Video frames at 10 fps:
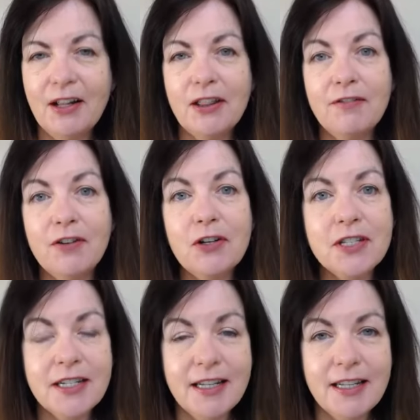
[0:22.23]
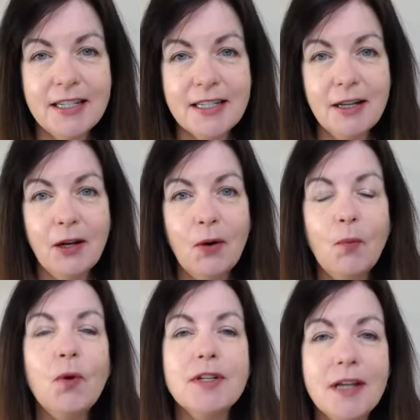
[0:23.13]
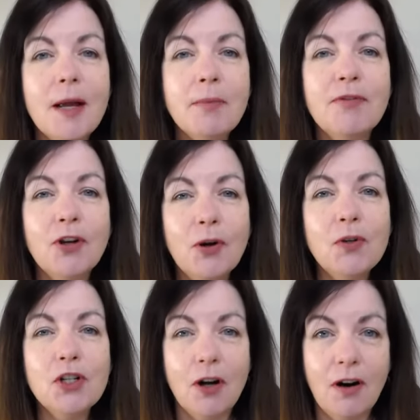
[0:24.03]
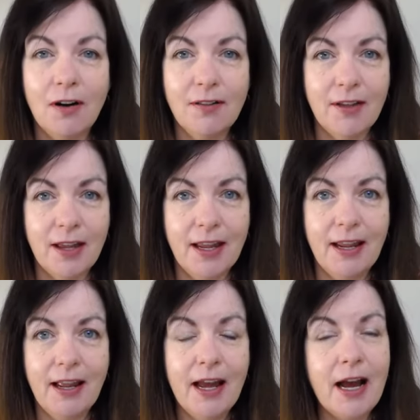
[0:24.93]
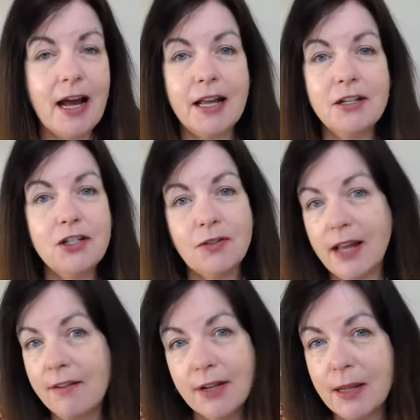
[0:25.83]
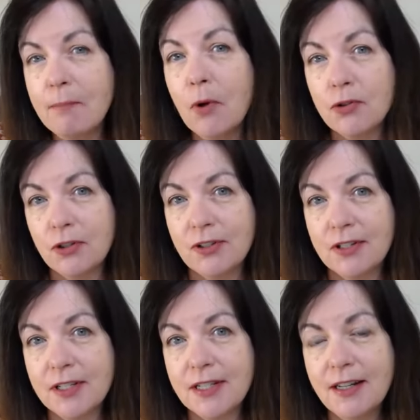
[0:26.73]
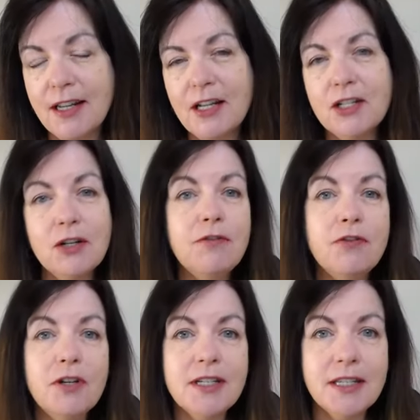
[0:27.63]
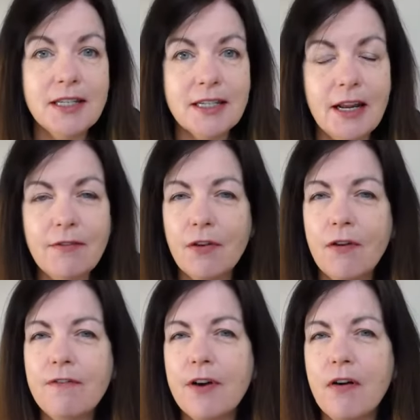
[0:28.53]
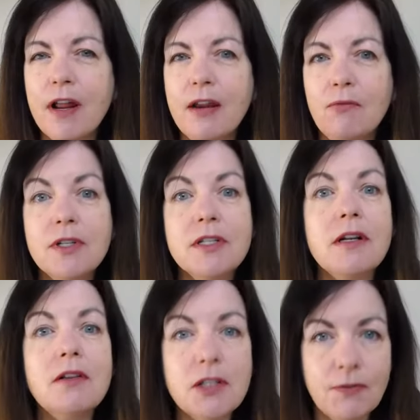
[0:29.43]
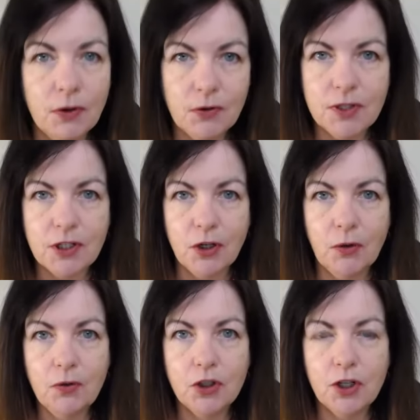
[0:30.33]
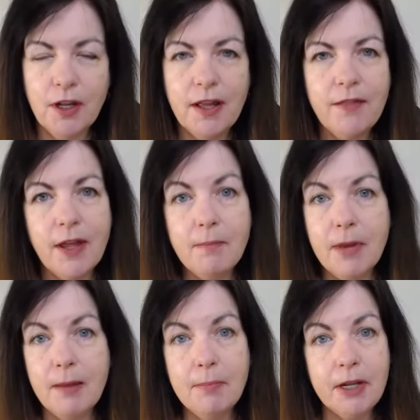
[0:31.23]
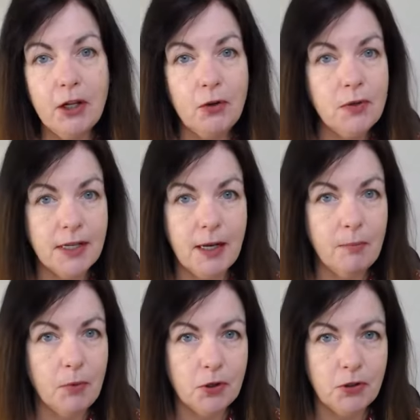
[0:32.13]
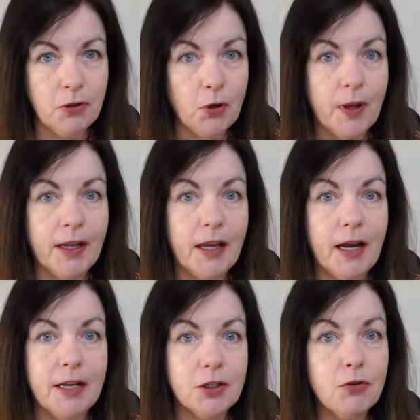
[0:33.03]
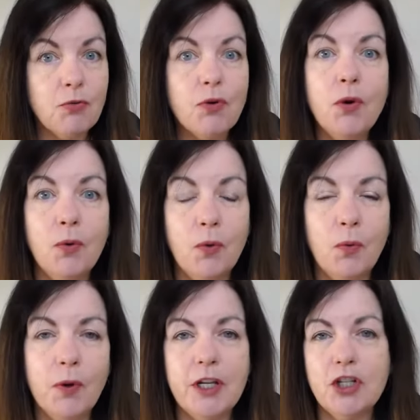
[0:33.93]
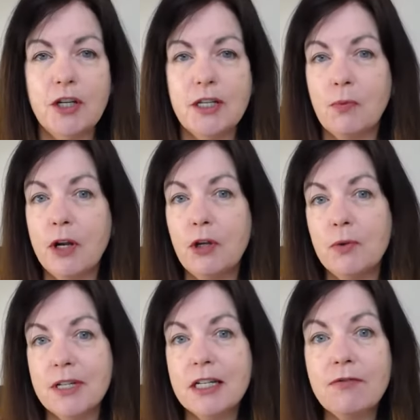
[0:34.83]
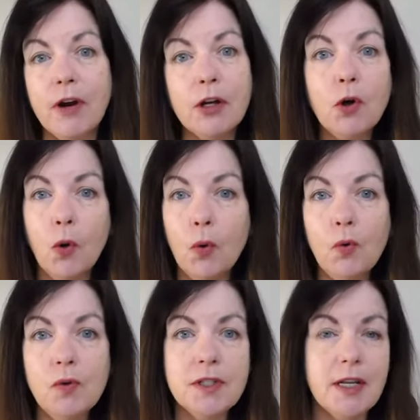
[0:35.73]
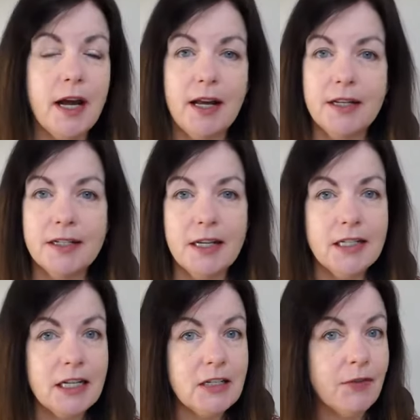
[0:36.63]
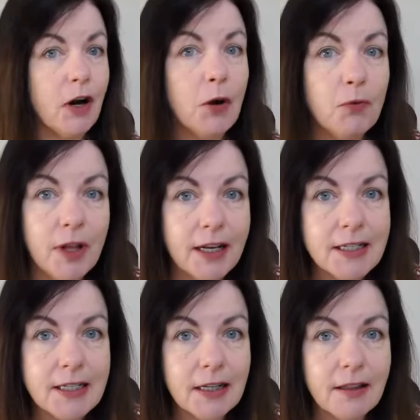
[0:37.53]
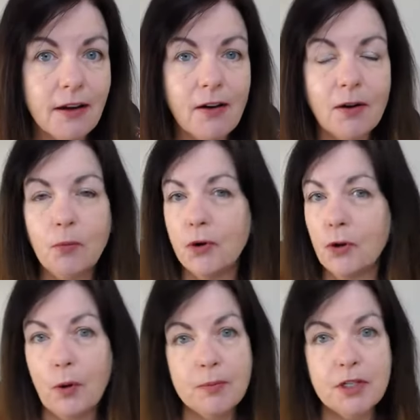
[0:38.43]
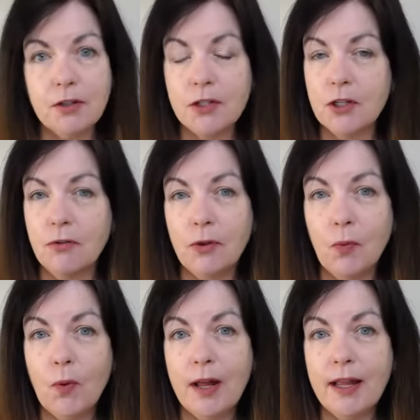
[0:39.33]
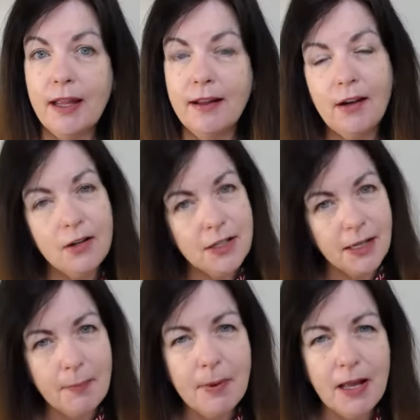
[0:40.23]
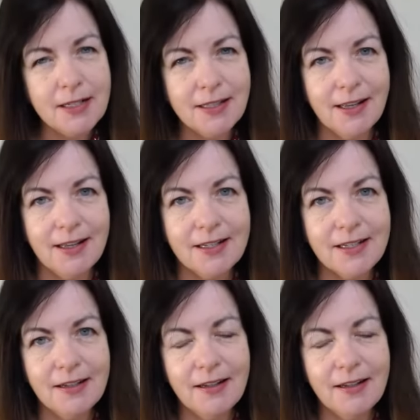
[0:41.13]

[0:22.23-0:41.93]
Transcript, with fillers: The first is, what type of coach are they and do they have any models? So, for instance, if they're a very results focused coach, they may be using a model knowing as GROW, which is where you identify goals and identify how realistic they are, what obstacles are in the way, and how to get past that.